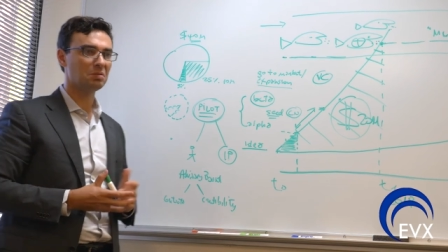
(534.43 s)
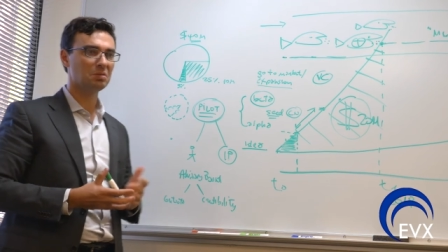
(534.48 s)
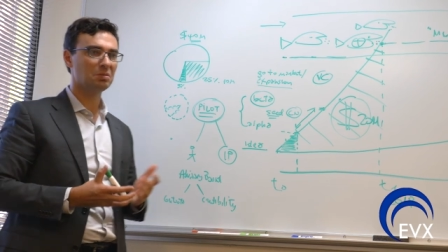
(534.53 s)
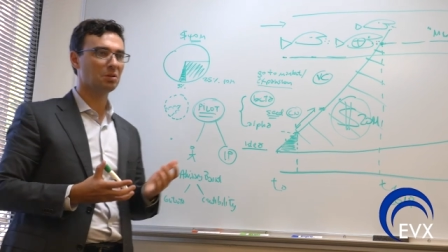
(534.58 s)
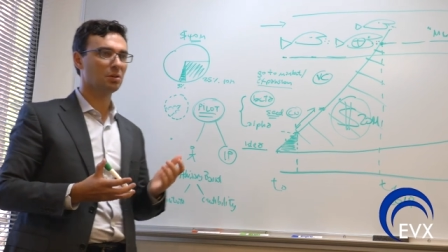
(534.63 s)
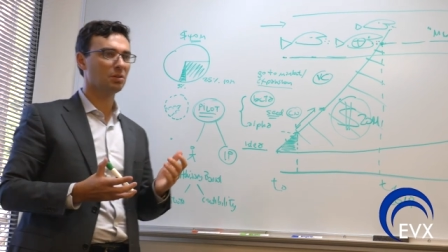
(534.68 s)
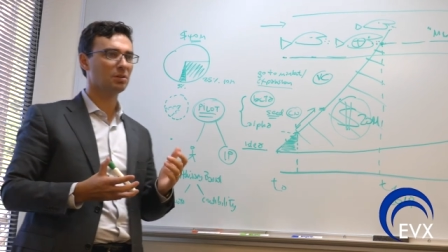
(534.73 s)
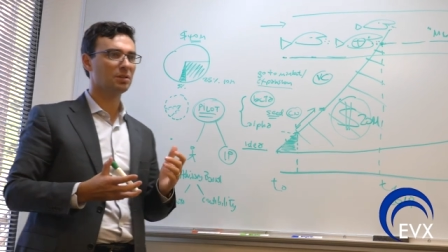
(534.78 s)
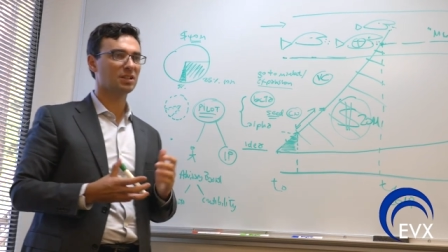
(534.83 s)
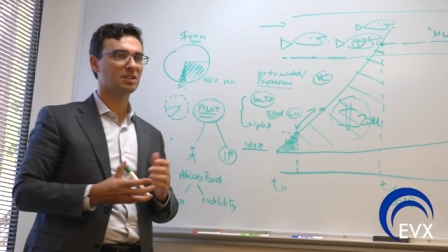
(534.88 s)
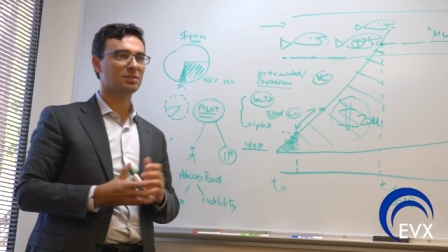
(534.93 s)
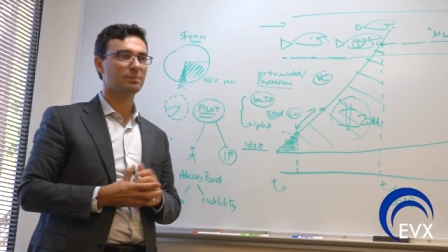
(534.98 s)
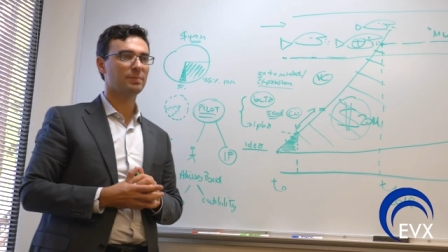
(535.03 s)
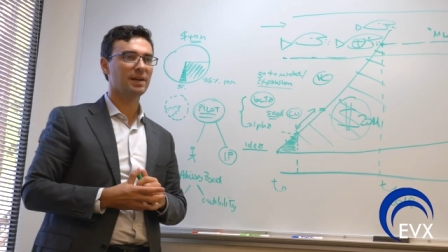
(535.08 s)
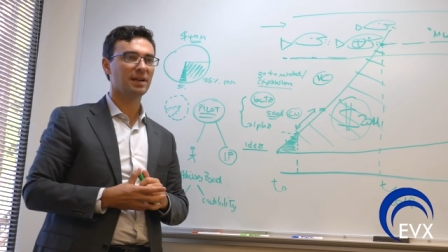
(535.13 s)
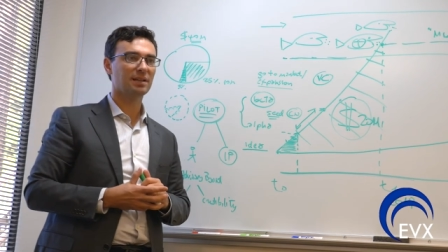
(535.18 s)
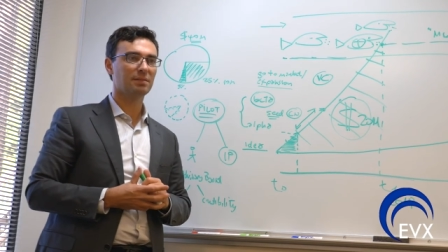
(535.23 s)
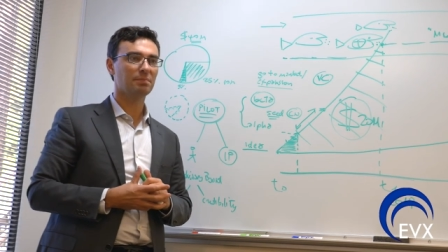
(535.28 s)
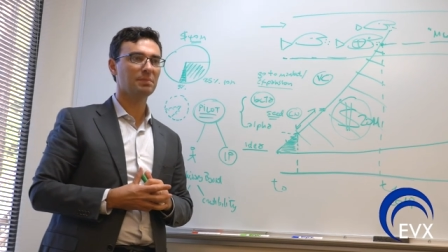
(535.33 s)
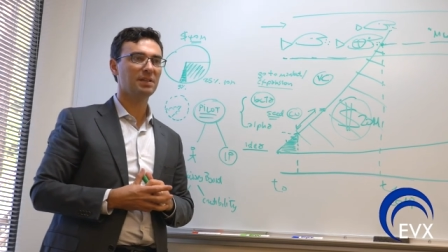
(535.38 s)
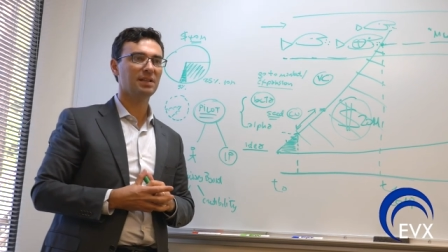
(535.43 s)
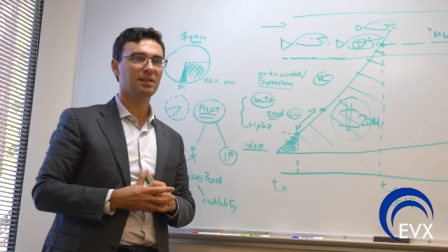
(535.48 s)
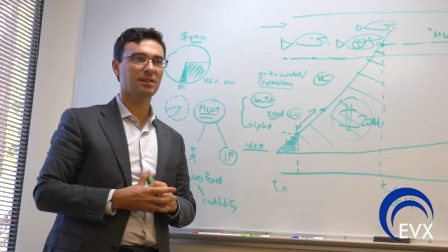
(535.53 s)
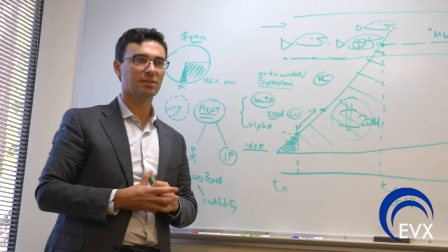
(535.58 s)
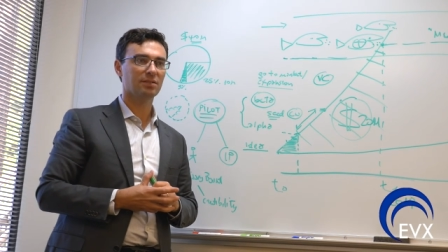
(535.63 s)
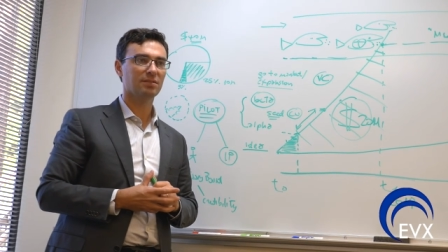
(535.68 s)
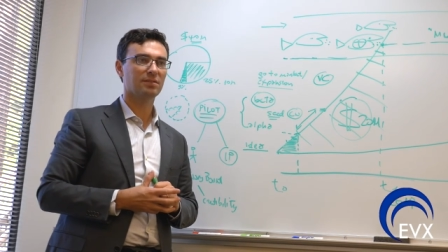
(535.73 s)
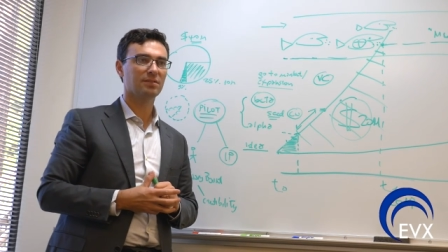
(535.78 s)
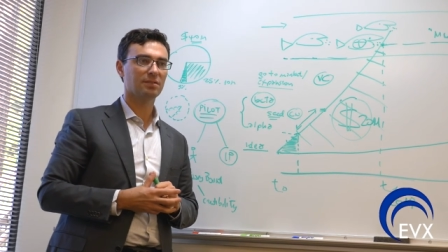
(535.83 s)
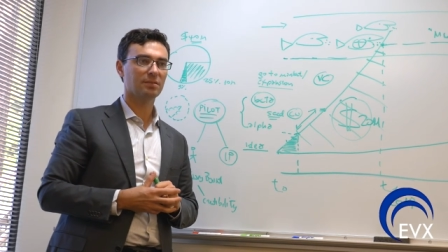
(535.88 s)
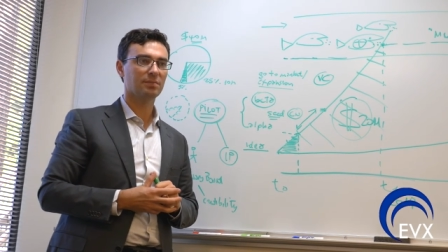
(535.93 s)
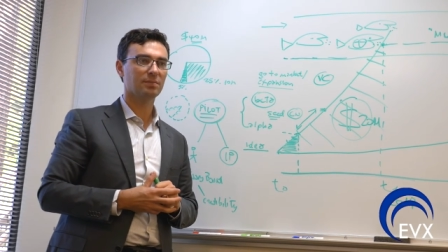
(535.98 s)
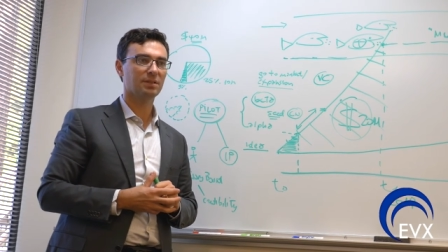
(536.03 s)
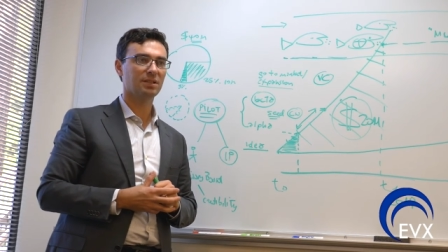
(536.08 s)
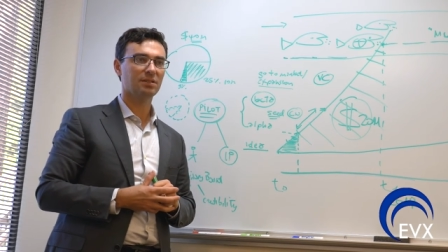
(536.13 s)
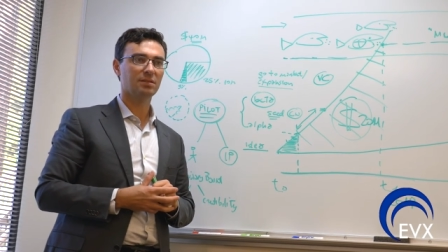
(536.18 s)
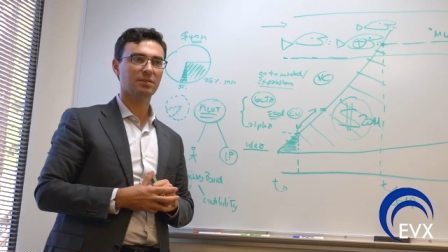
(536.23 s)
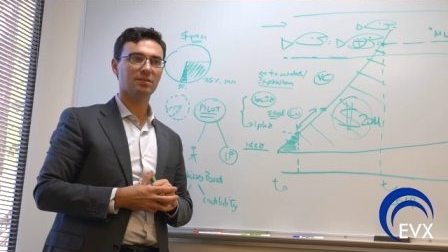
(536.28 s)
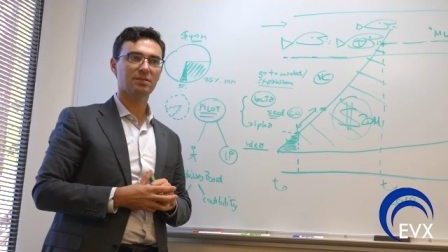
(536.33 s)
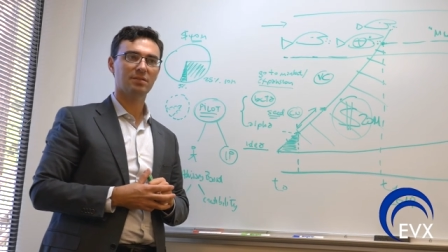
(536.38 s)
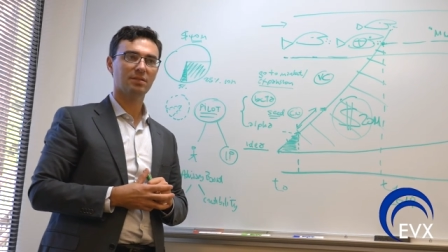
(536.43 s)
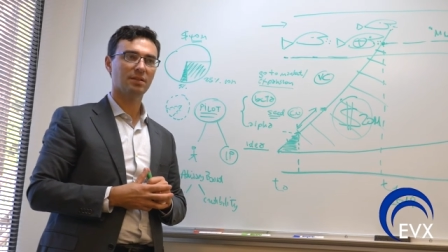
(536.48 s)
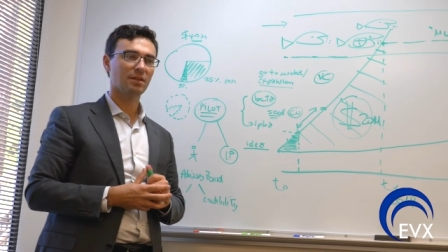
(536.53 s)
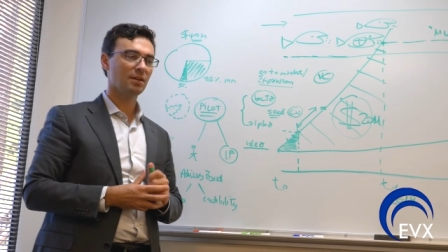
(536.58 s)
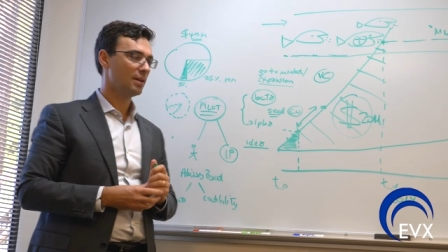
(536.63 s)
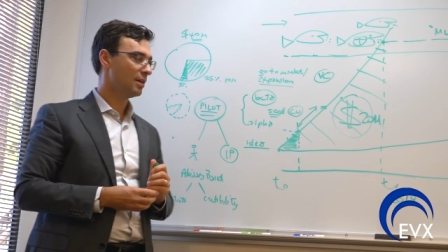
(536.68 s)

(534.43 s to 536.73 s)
Don't expect millions because